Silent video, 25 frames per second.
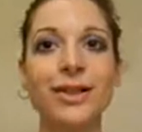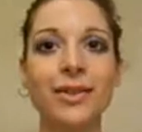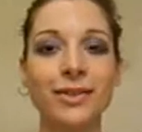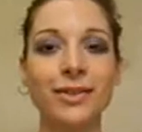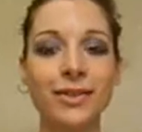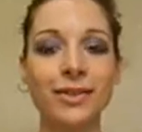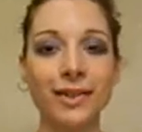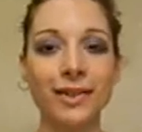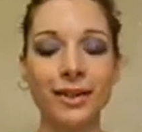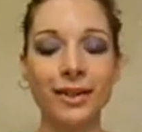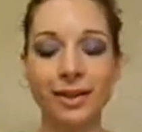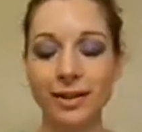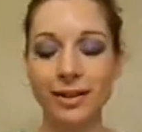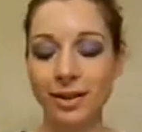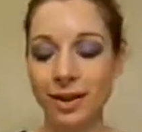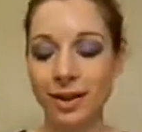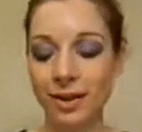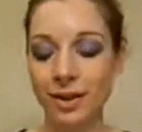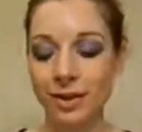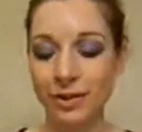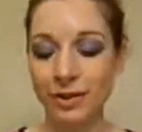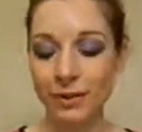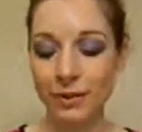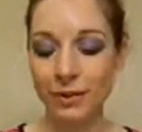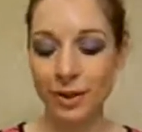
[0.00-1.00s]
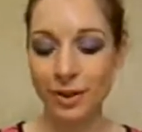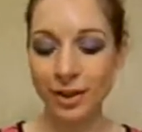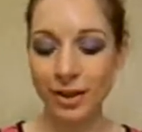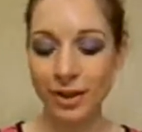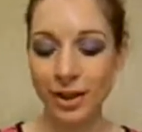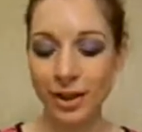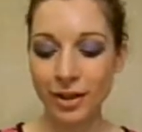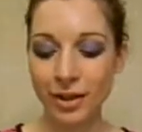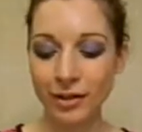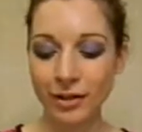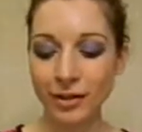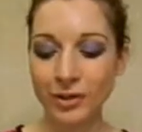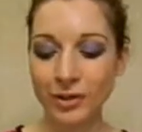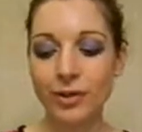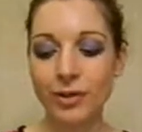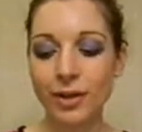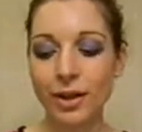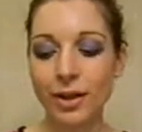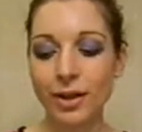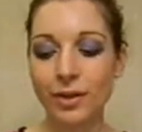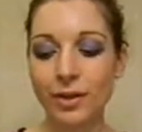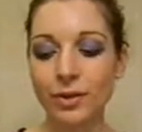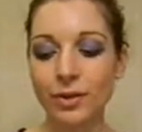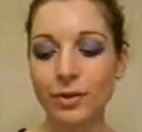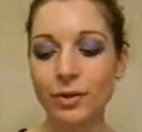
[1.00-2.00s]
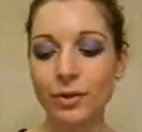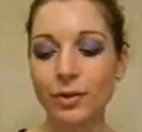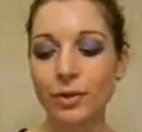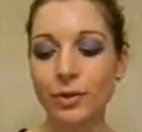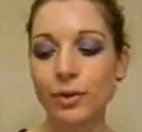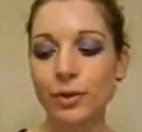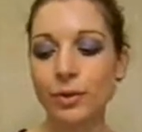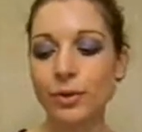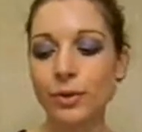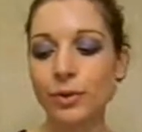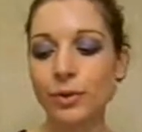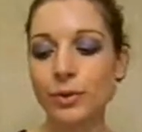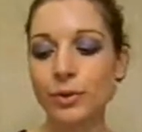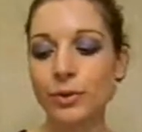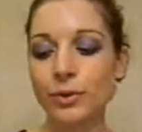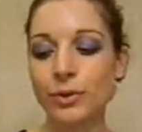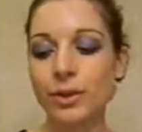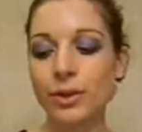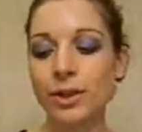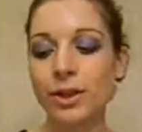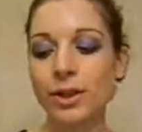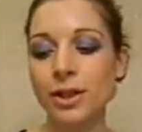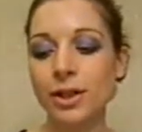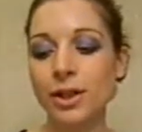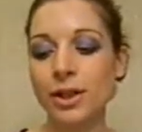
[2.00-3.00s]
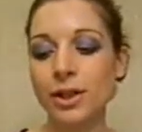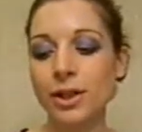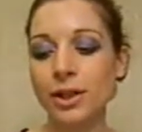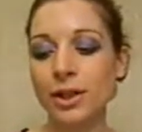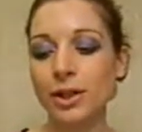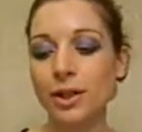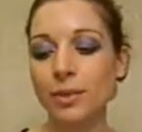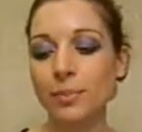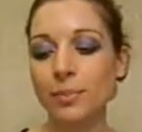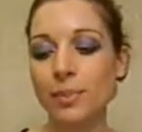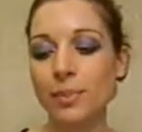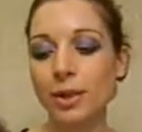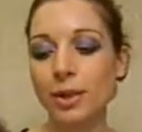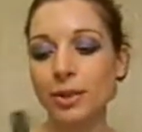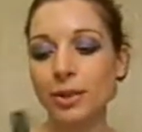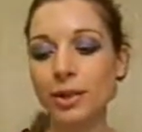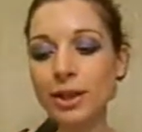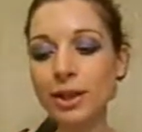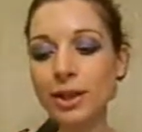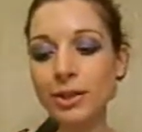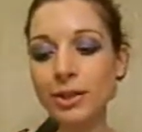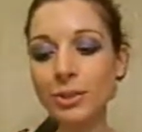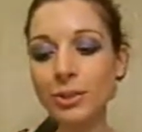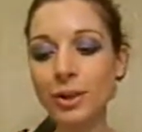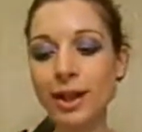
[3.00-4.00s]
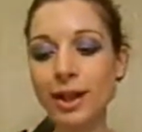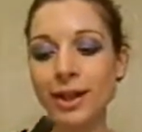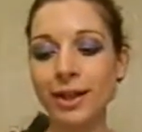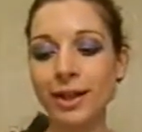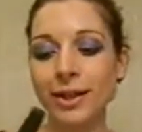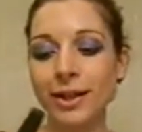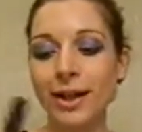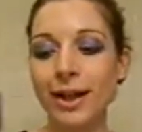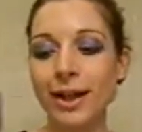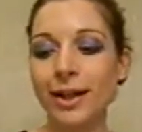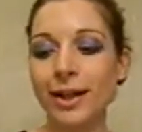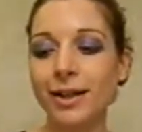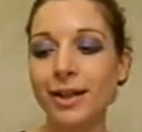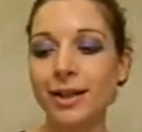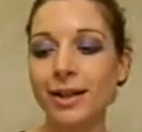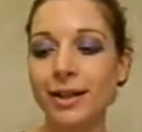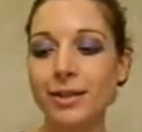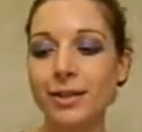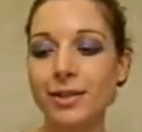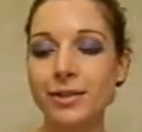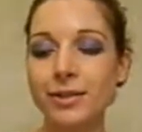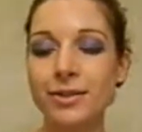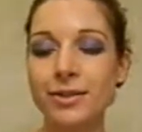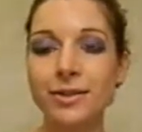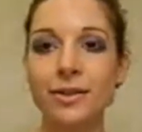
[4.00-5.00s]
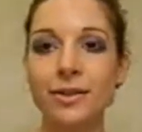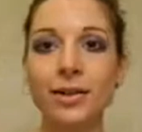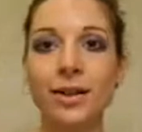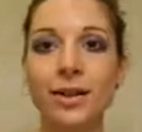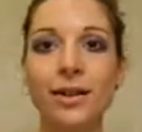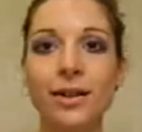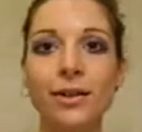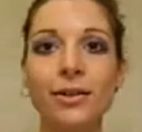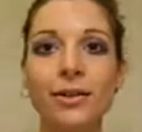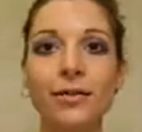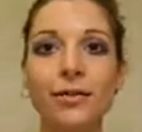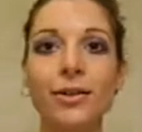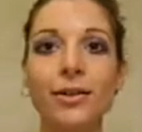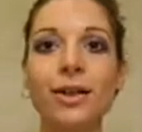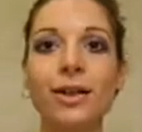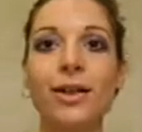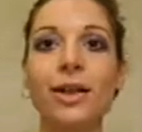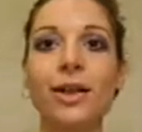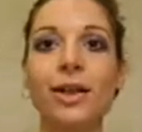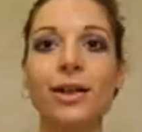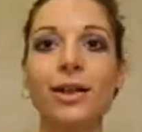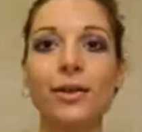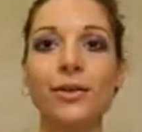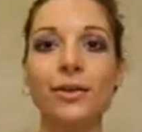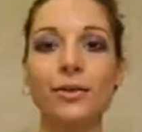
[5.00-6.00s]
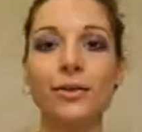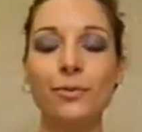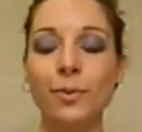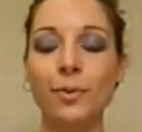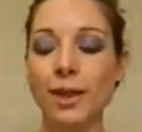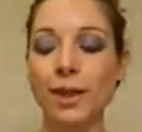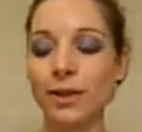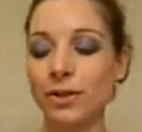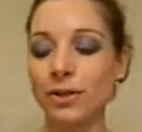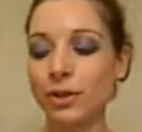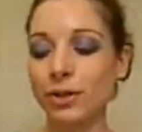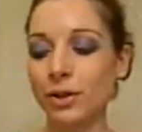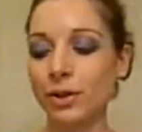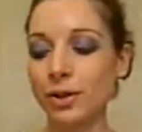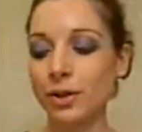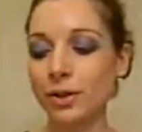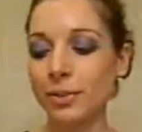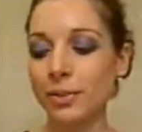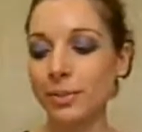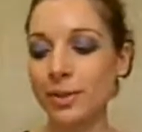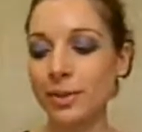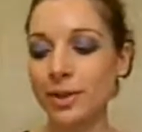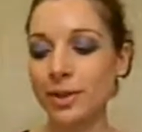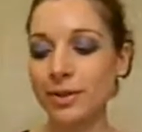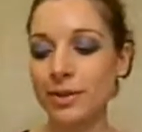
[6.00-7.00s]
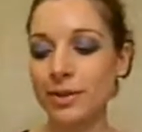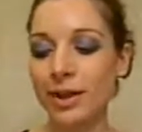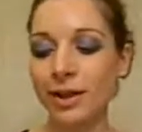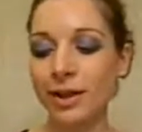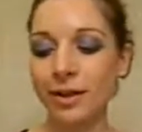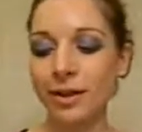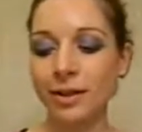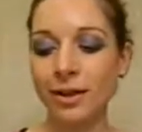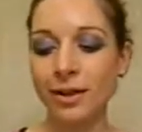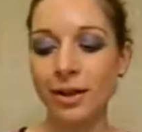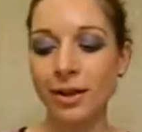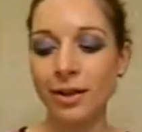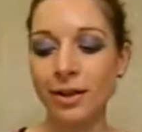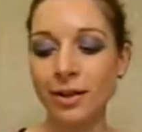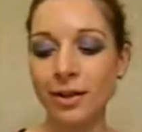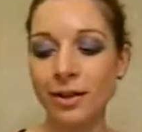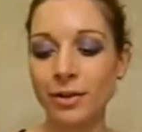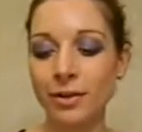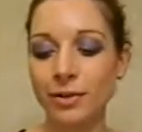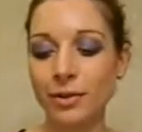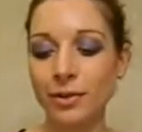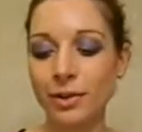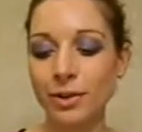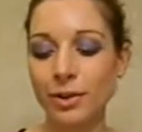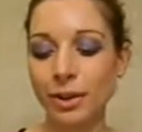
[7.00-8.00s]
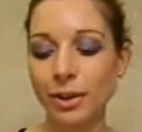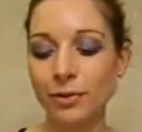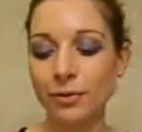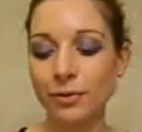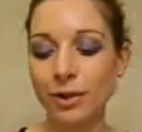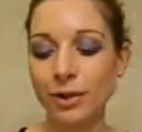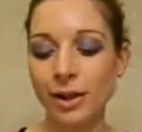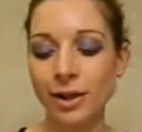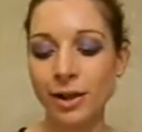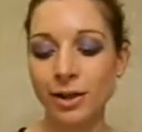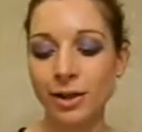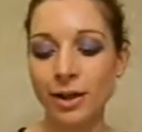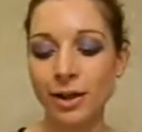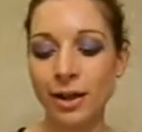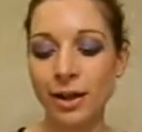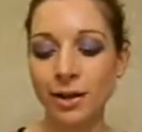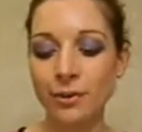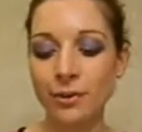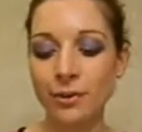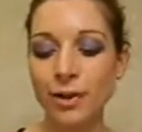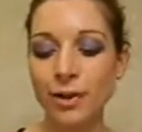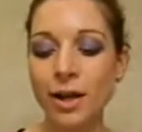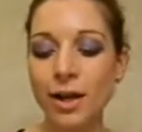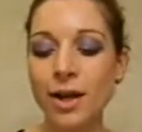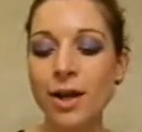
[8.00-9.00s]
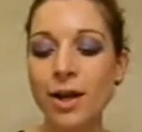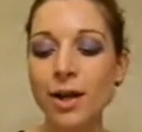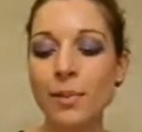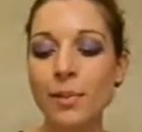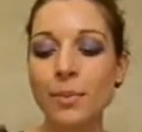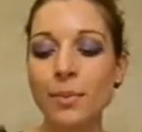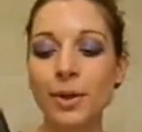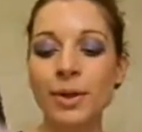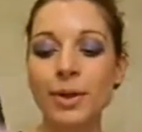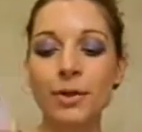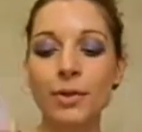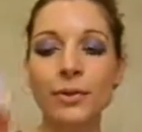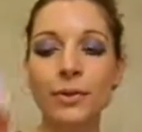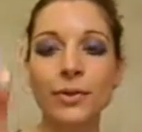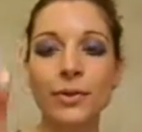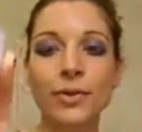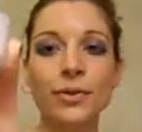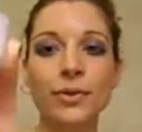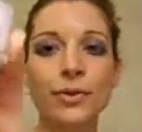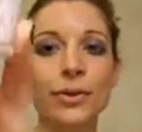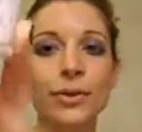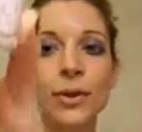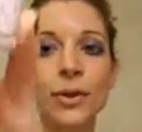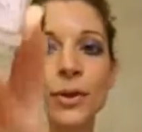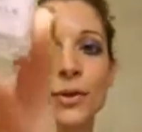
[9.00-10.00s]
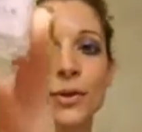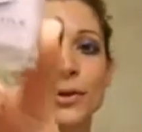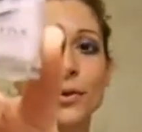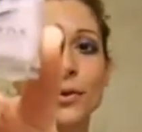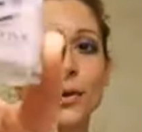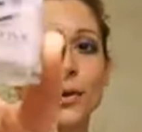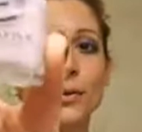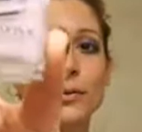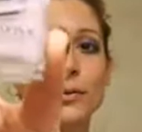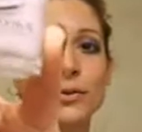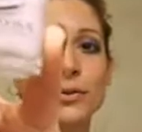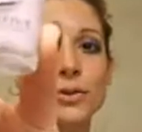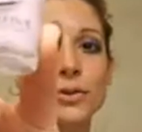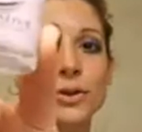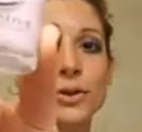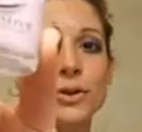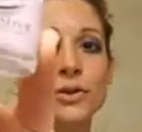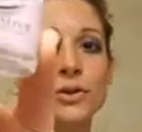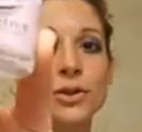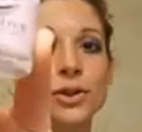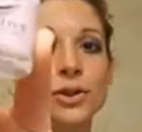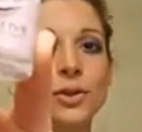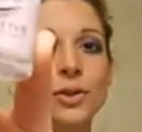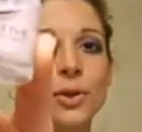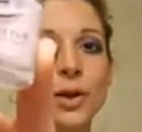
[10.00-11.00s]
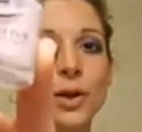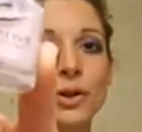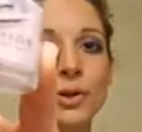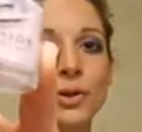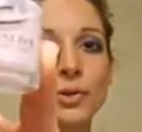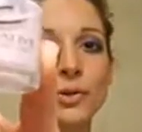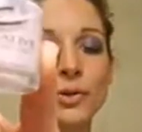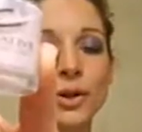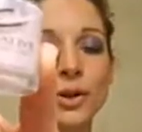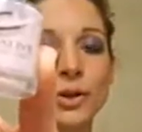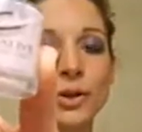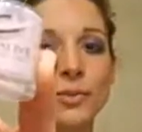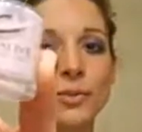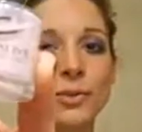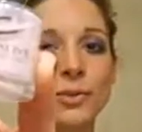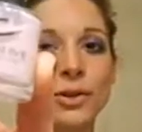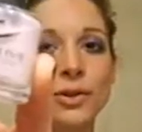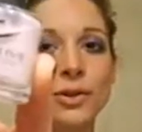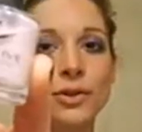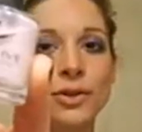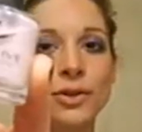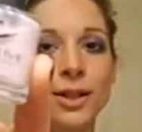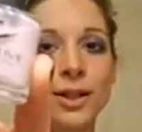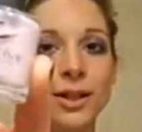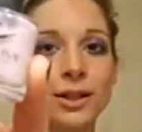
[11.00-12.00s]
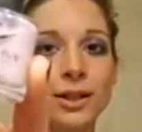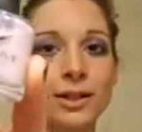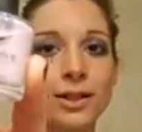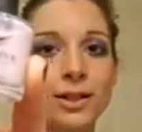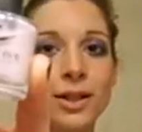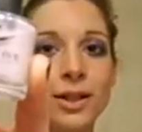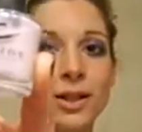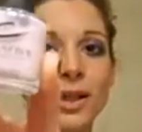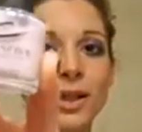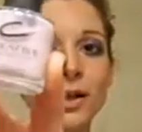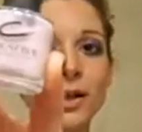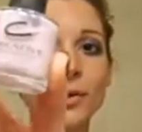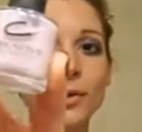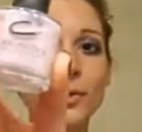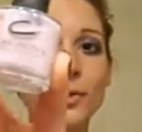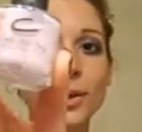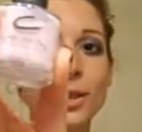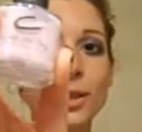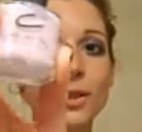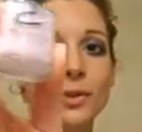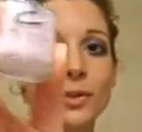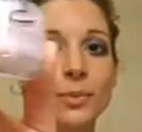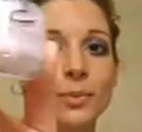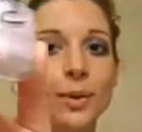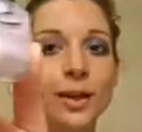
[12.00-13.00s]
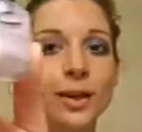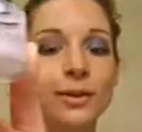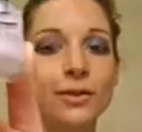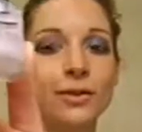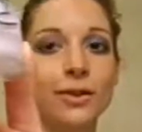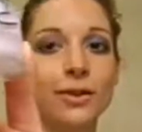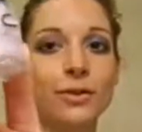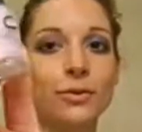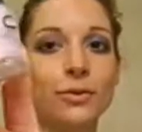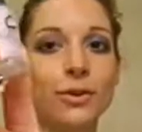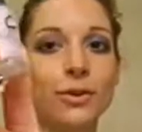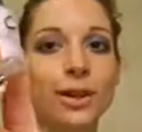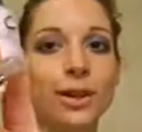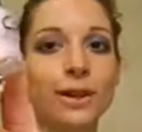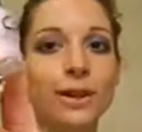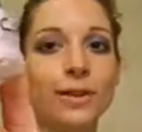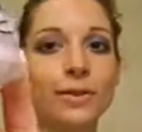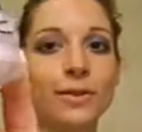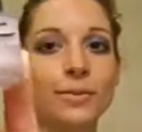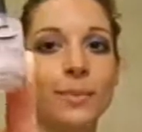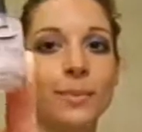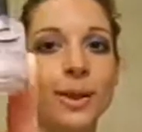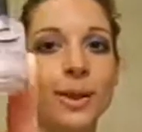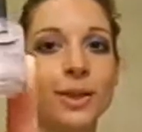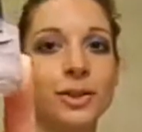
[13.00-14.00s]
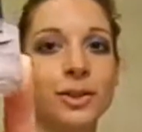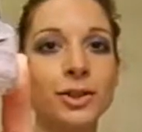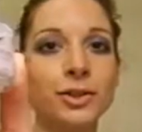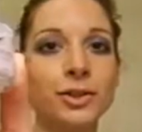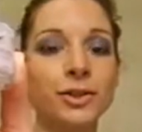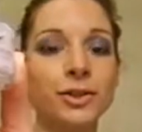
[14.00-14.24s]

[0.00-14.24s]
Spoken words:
in other videos. It's called Milky Way, and it's kind of the colour of my top. It's that lilac, which I really love, but this one's got a soft duochrome to it, which makes it really special.